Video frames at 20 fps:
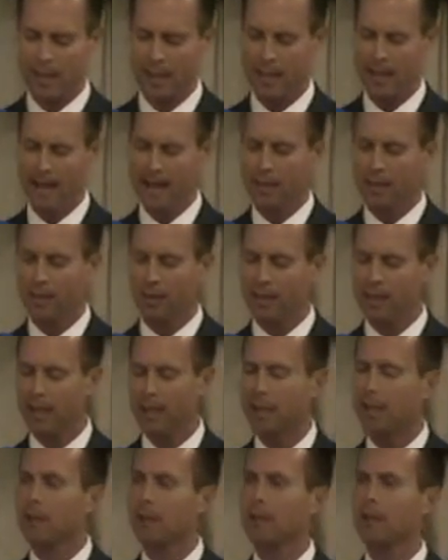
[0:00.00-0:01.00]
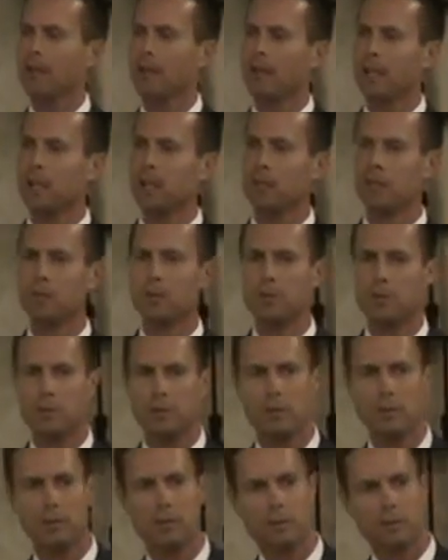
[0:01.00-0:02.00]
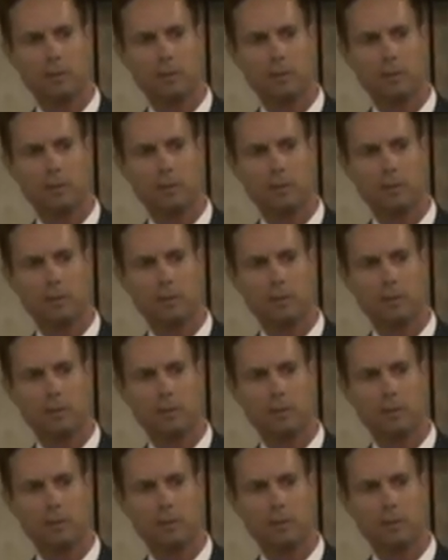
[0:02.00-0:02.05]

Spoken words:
I know the issues